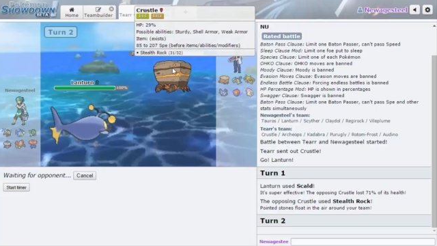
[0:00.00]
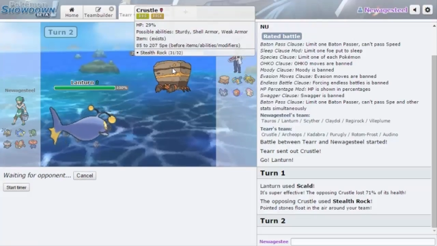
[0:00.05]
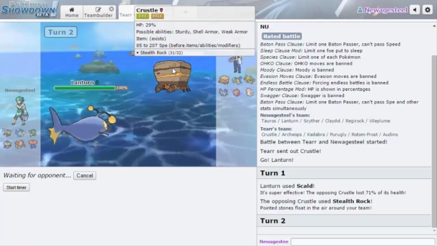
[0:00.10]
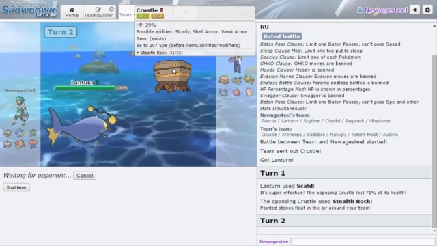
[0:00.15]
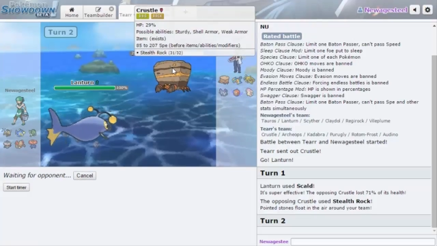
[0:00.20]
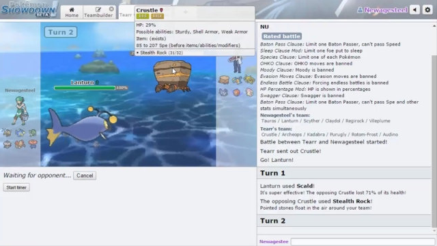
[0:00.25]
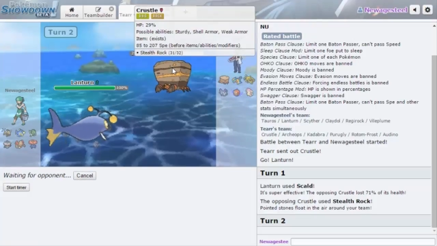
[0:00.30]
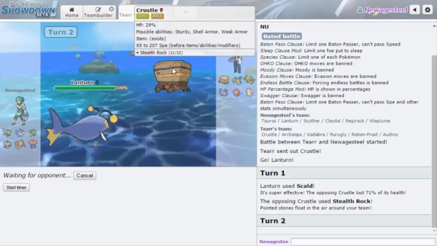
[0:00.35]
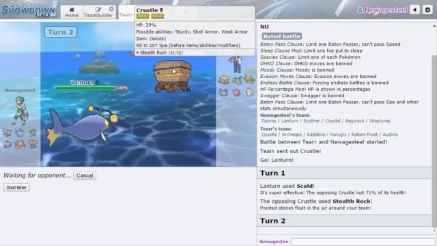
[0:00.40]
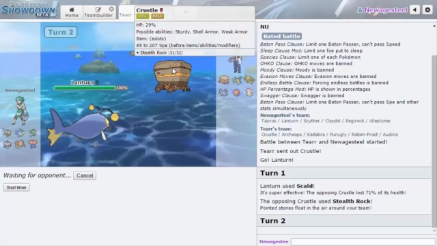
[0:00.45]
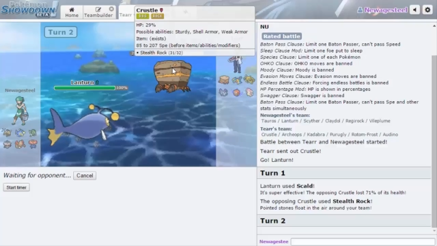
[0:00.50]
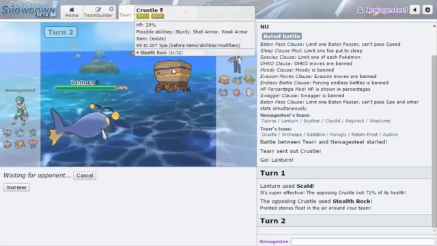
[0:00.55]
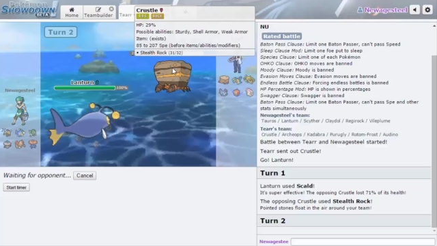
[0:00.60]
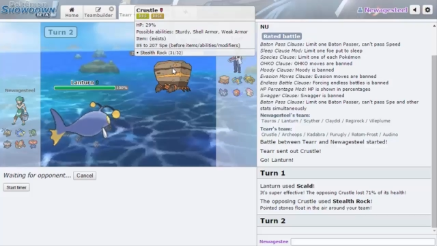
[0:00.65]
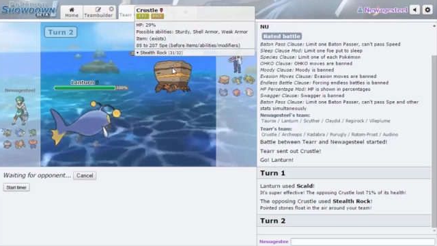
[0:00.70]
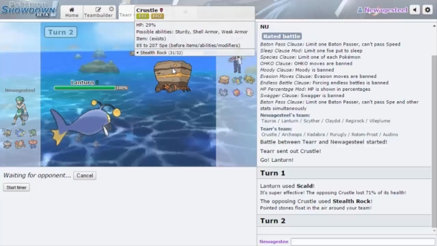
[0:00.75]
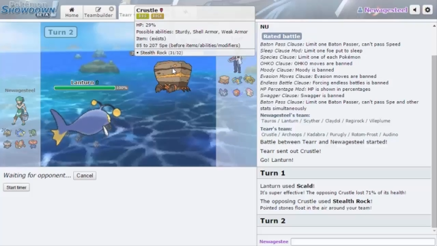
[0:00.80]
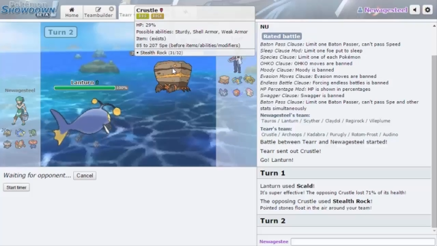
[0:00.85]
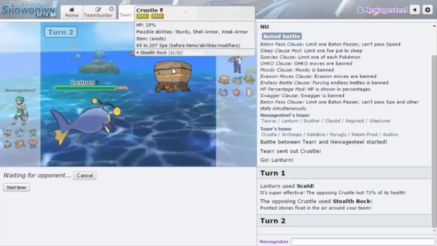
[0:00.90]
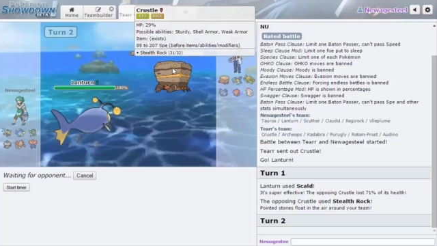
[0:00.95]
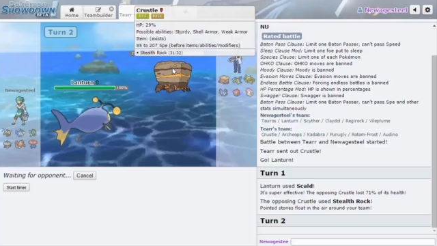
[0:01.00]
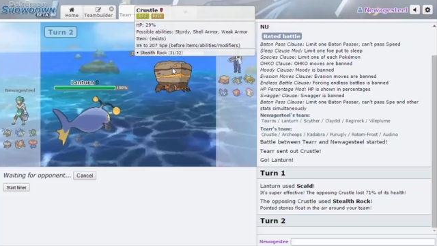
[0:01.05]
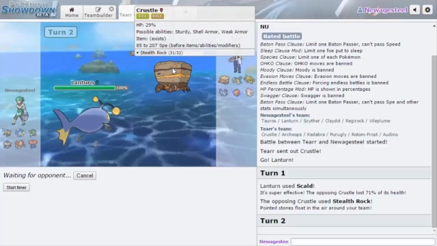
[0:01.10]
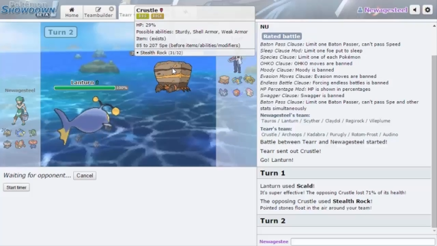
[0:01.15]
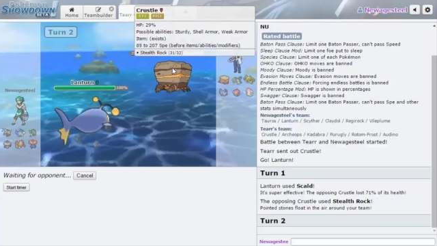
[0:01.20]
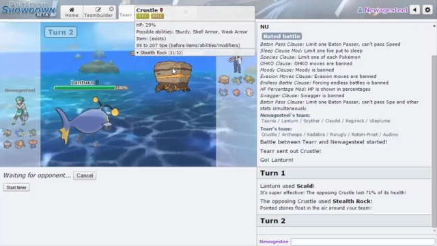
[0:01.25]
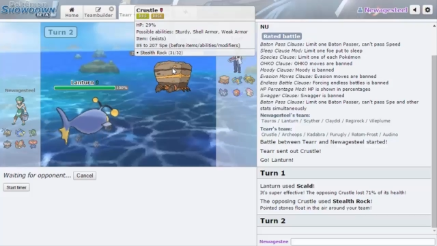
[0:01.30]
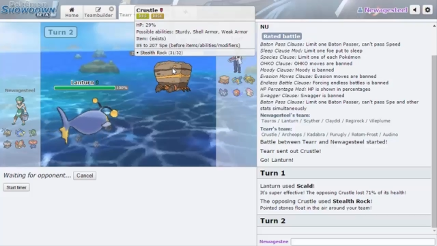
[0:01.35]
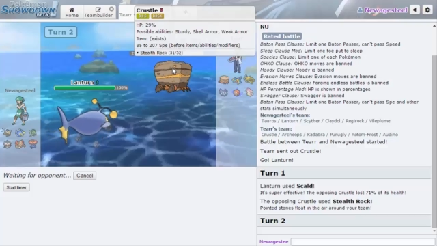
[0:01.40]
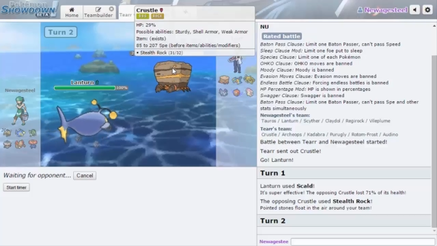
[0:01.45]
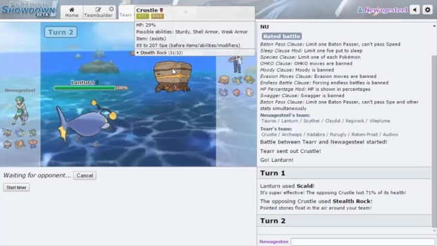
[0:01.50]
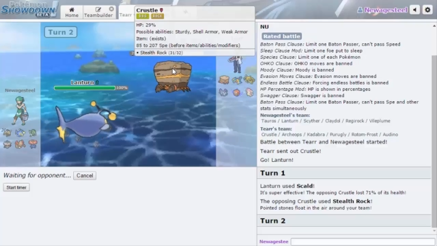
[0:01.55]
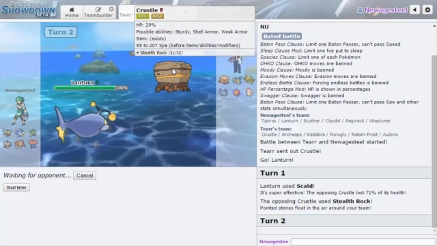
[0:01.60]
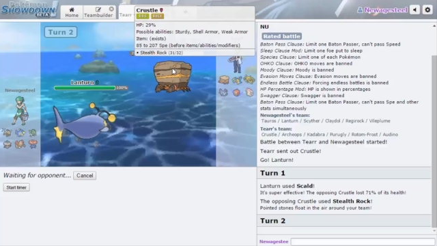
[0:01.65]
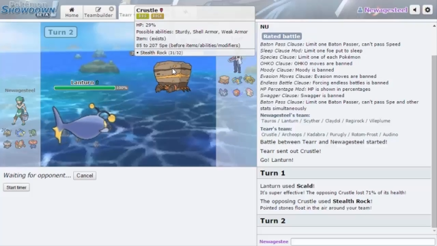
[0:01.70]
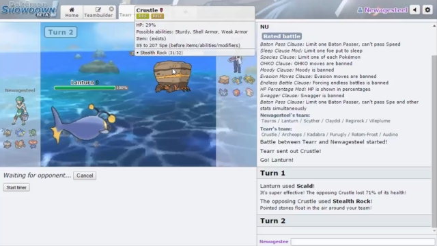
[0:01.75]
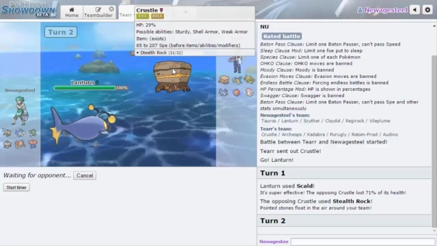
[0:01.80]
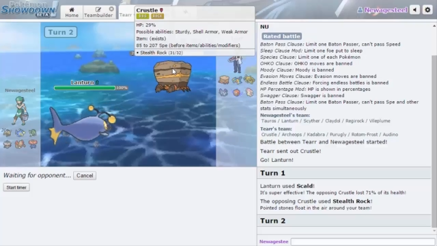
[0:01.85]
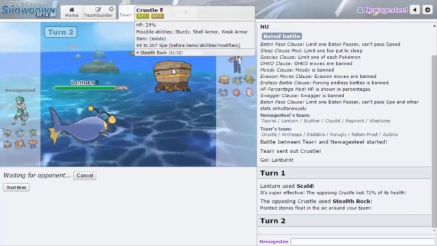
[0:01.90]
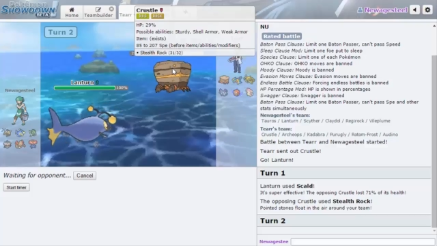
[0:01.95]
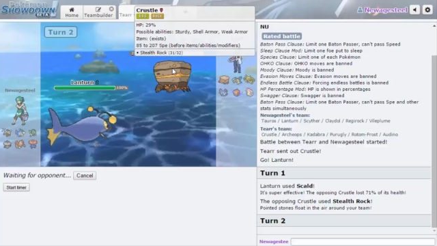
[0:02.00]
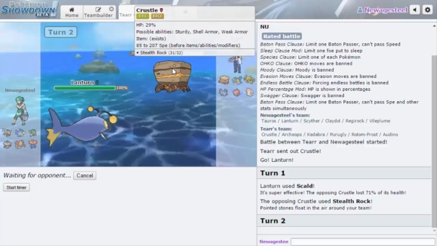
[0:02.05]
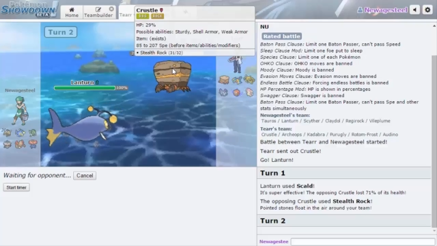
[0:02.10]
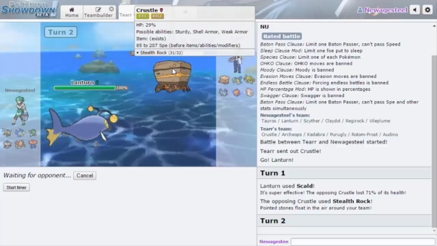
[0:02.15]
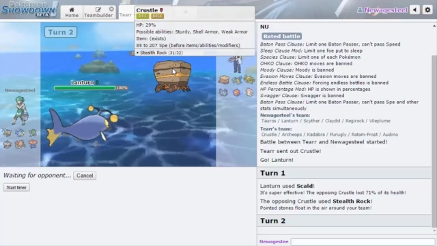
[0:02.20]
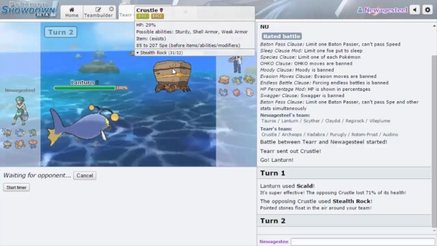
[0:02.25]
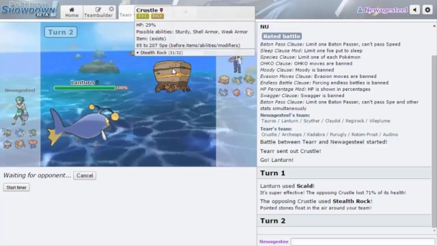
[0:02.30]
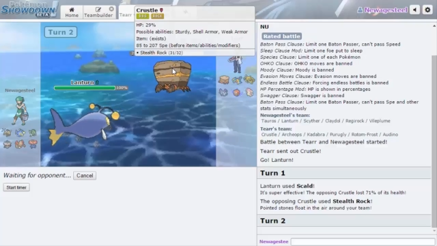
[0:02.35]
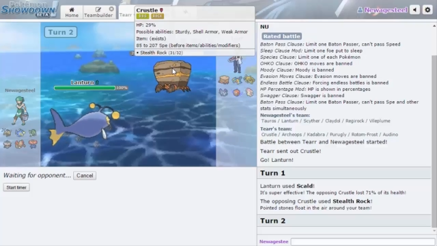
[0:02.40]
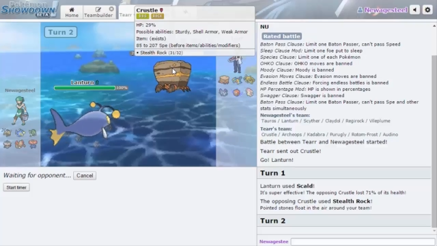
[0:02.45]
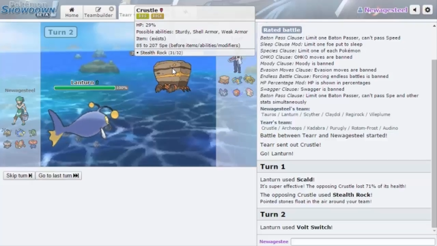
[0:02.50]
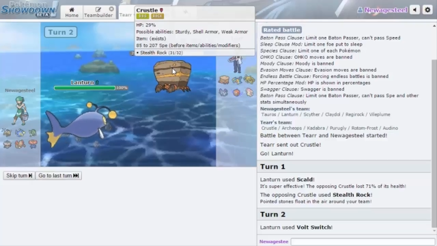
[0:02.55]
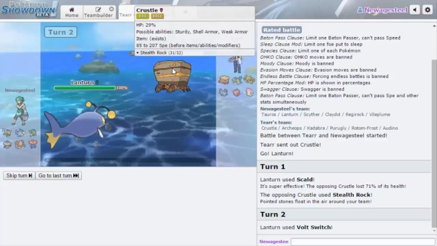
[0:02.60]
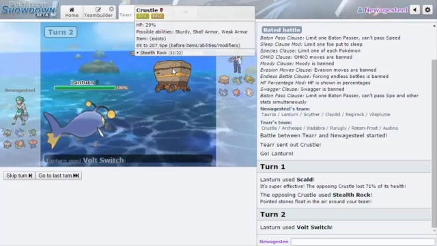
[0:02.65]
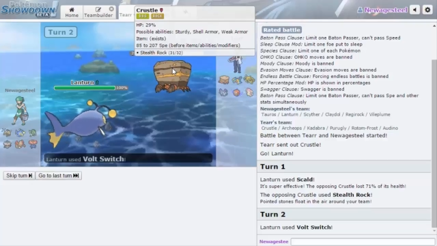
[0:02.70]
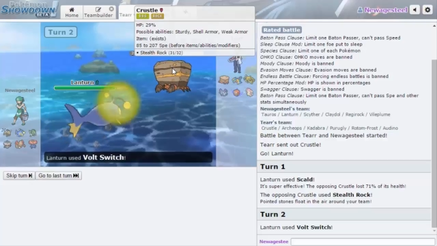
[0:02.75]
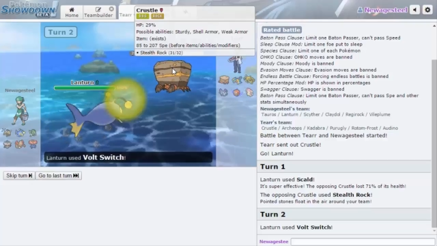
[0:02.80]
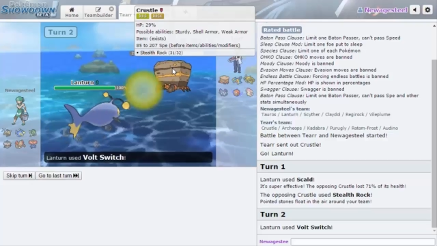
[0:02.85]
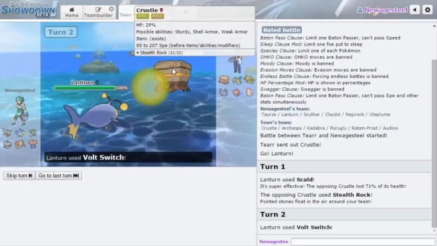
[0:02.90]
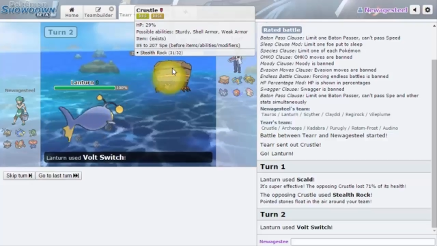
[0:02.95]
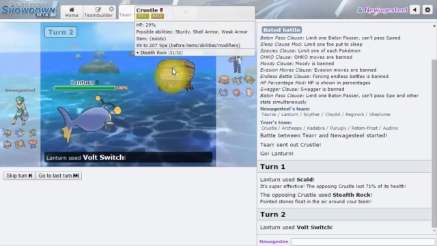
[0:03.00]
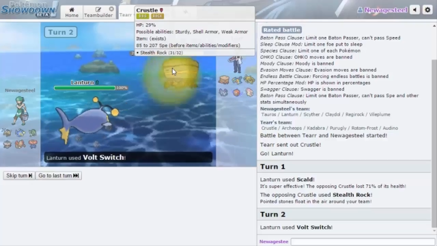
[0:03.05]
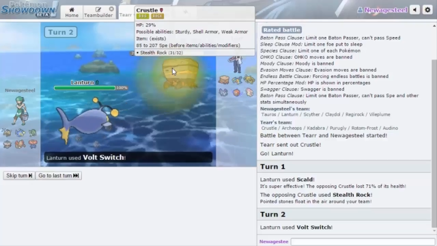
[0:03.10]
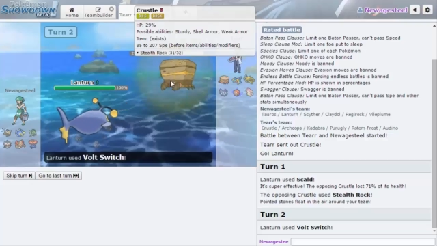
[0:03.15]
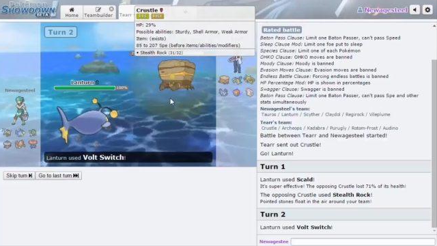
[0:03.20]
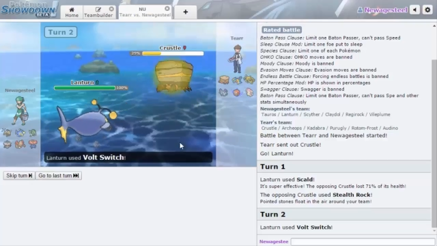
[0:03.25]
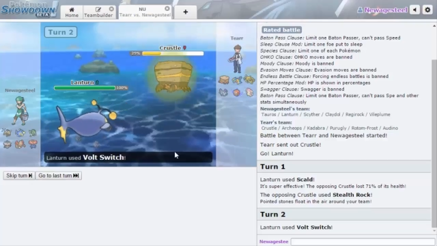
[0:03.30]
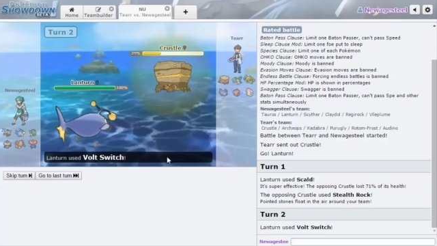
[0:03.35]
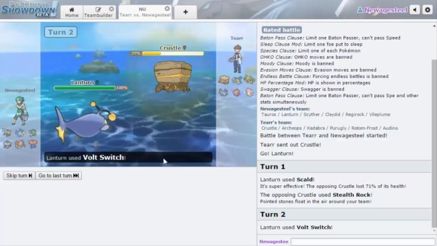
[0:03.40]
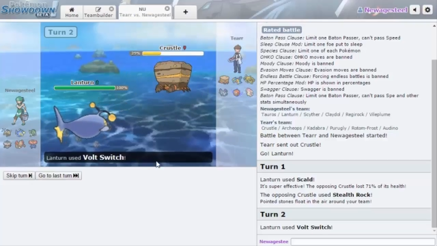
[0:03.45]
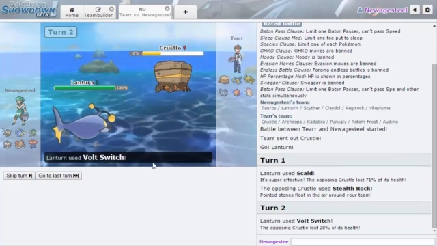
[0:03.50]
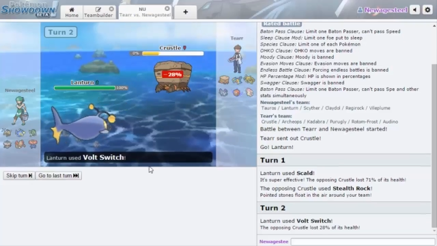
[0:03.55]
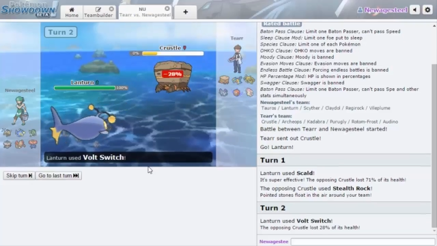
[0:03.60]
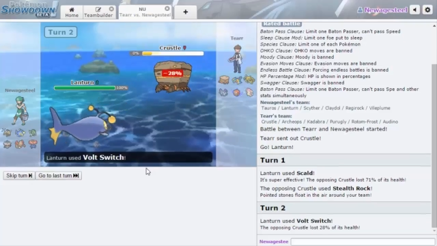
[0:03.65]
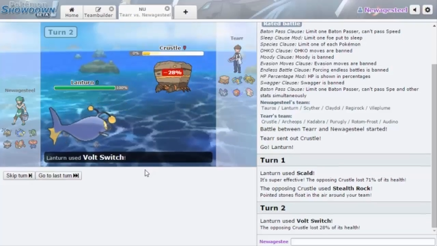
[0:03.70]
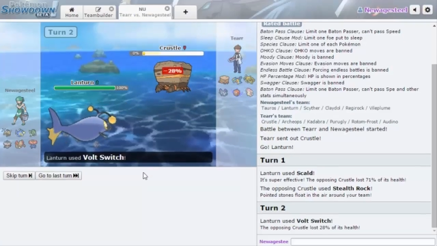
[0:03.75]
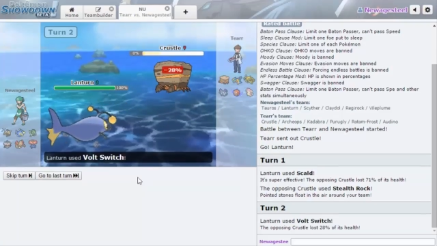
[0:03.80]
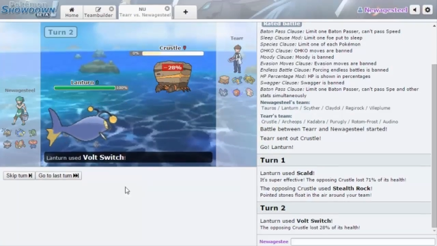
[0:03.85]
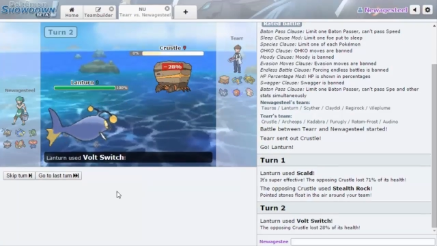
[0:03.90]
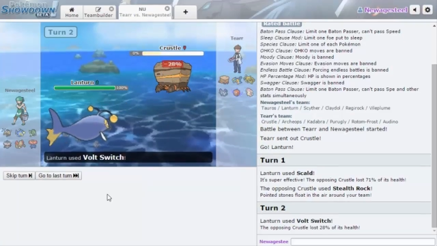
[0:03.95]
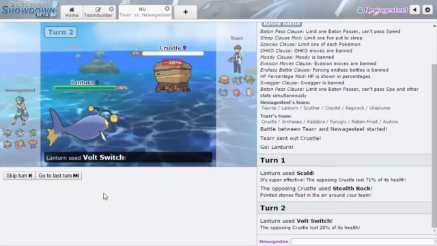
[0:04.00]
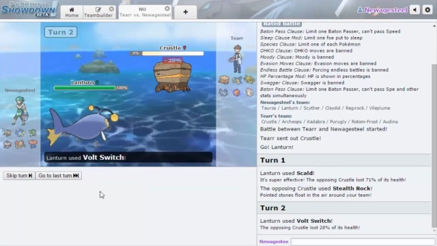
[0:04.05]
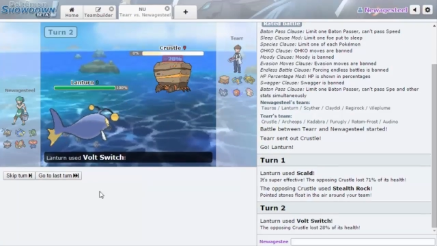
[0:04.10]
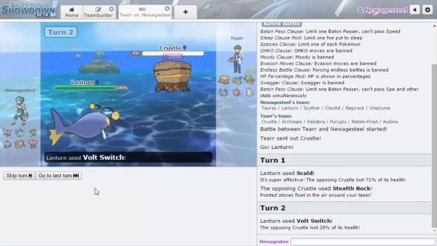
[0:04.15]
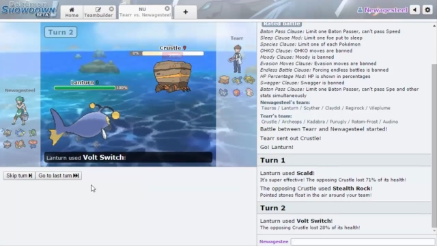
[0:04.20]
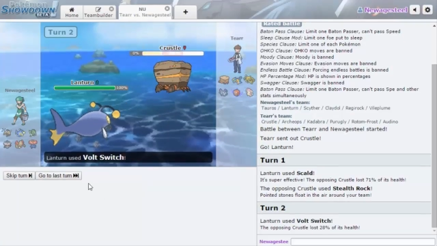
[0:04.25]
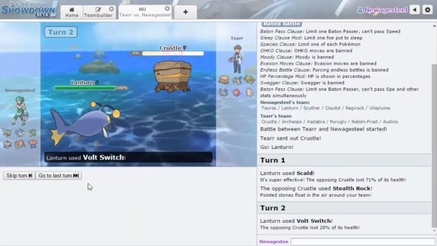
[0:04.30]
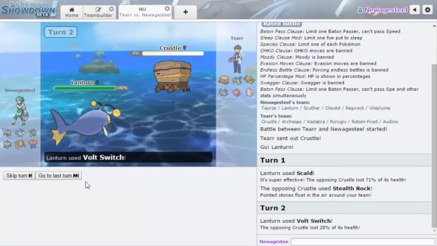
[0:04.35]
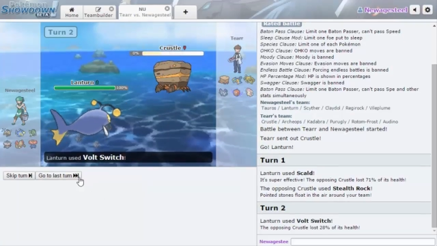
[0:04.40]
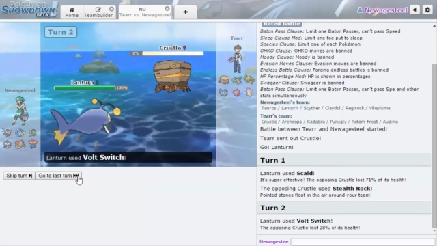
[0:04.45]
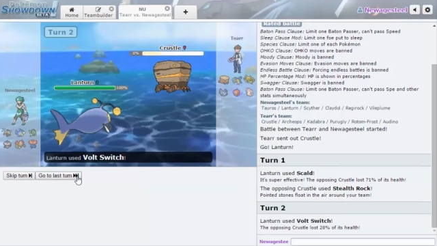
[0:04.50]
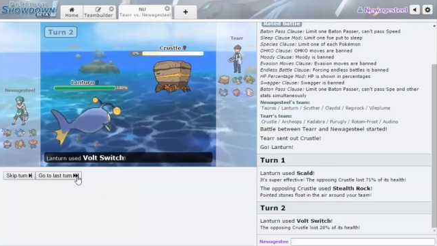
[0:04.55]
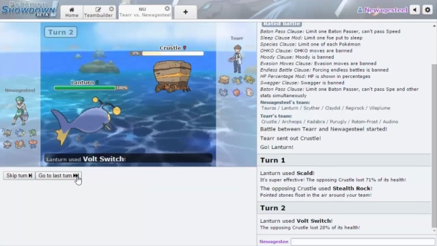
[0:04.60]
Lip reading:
[unreadable: no face in view]